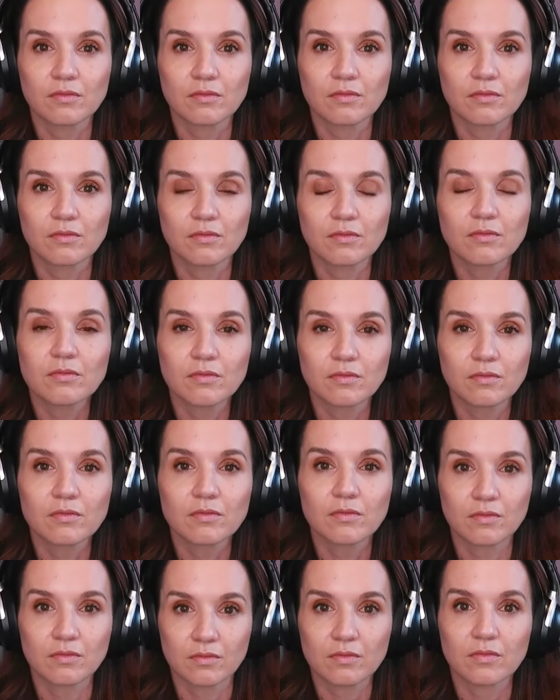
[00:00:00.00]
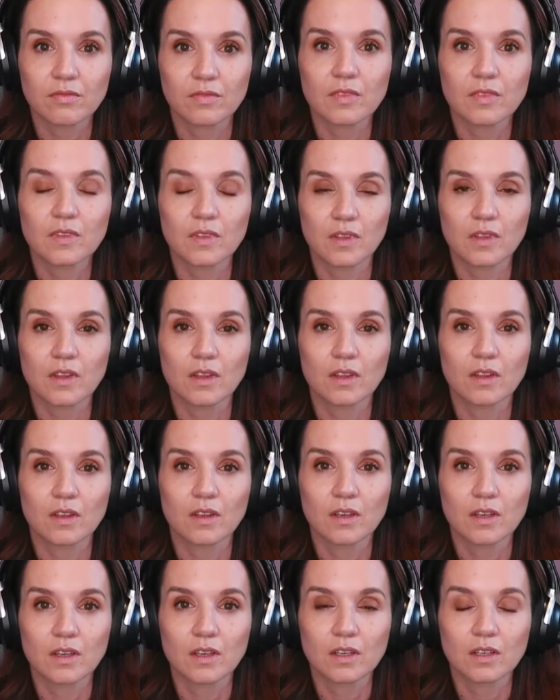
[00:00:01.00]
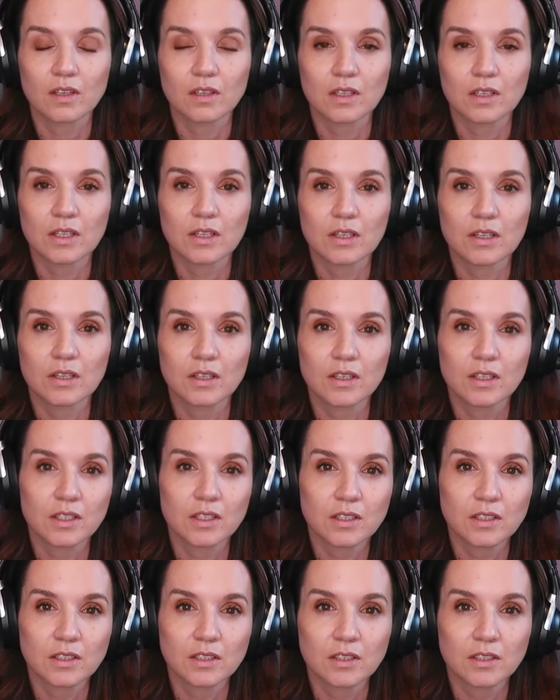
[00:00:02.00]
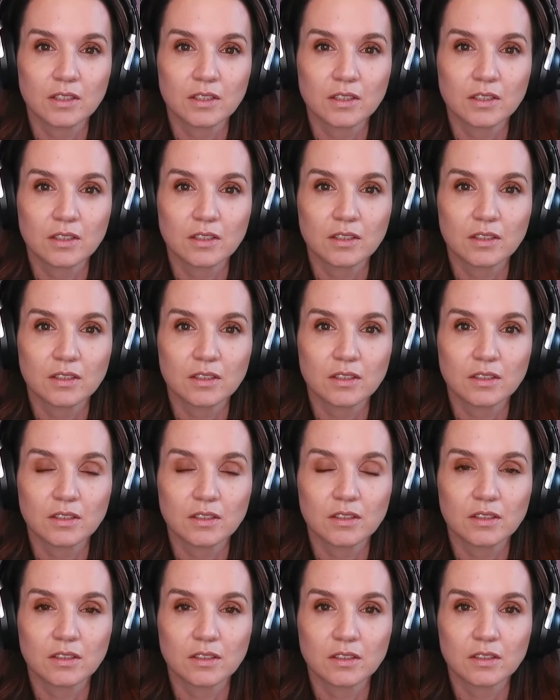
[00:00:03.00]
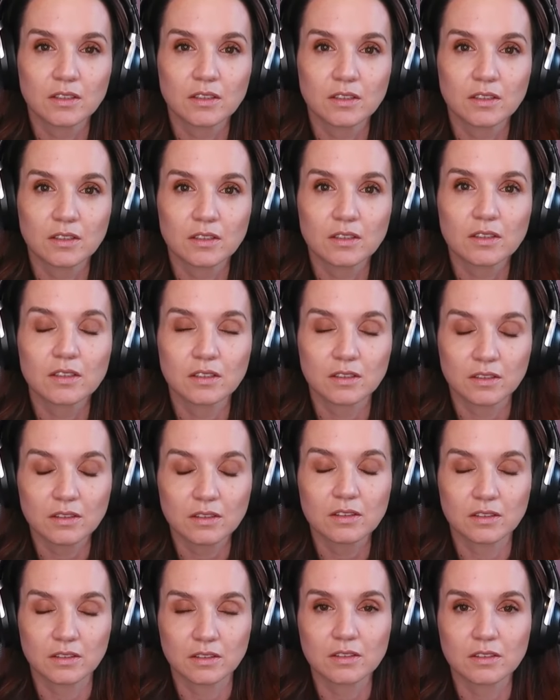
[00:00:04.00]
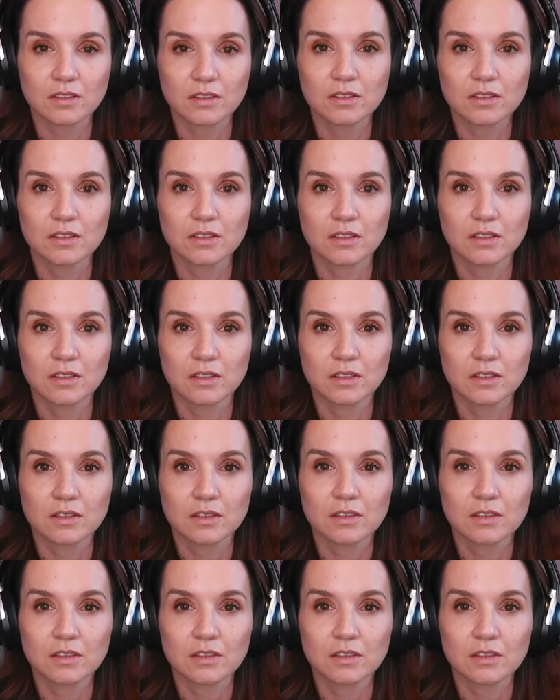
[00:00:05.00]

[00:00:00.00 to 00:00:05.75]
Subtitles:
The person shown says nothing.